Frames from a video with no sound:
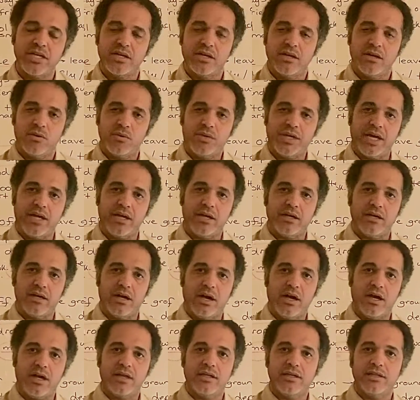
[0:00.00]
Okay,
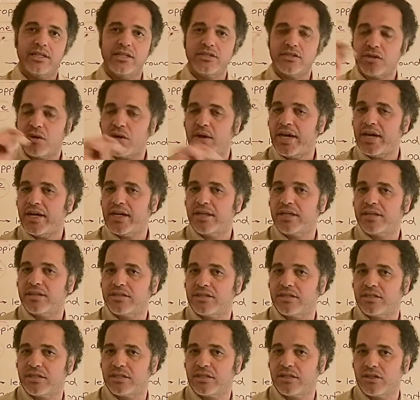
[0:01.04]
let's go ahead and get to
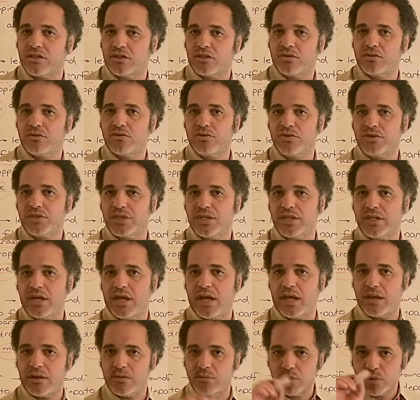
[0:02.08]
the conclusion
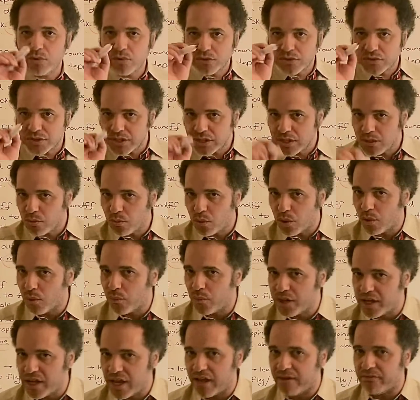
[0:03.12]
and we'll see what
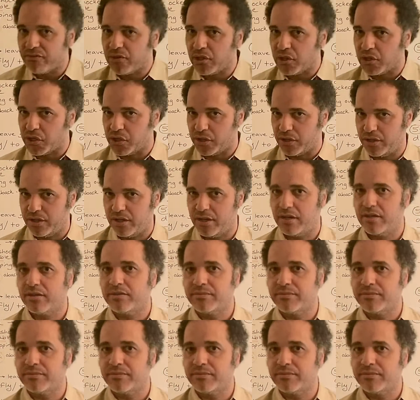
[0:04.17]
we have learned.